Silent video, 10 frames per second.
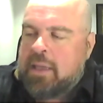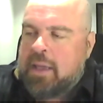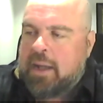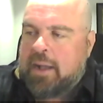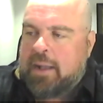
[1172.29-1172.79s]

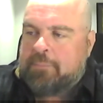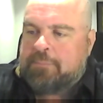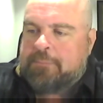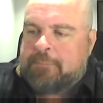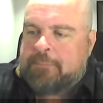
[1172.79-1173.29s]

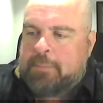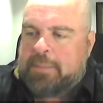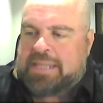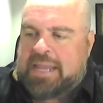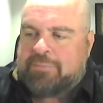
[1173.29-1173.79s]

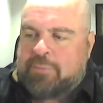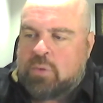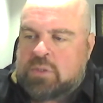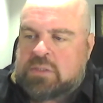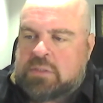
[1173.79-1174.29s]
But then, of
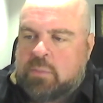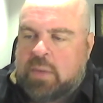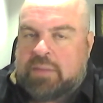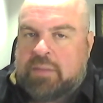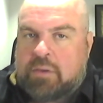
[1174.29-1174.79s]
course,
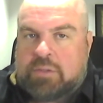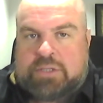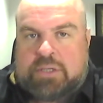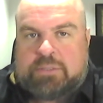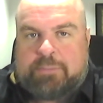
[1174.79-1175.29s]
one of the
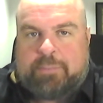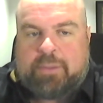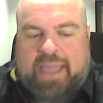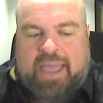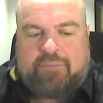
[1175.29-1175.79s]
concerns that people
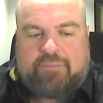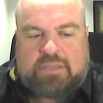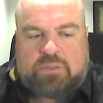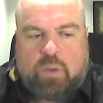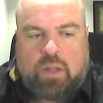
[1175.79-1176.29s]
have
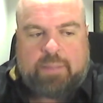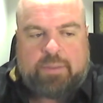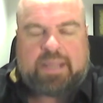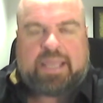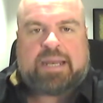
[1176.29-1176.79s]
is, well, I'm
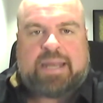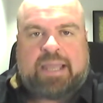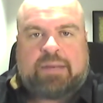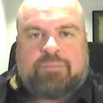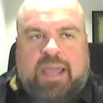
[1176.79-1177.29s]
going to get a
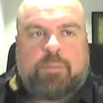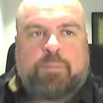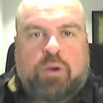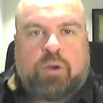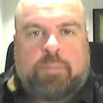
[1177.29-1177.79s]
negative label
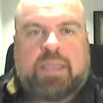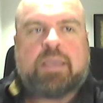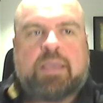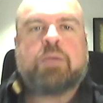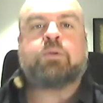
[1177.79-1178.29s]
put on me,
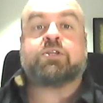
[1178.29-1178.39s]
which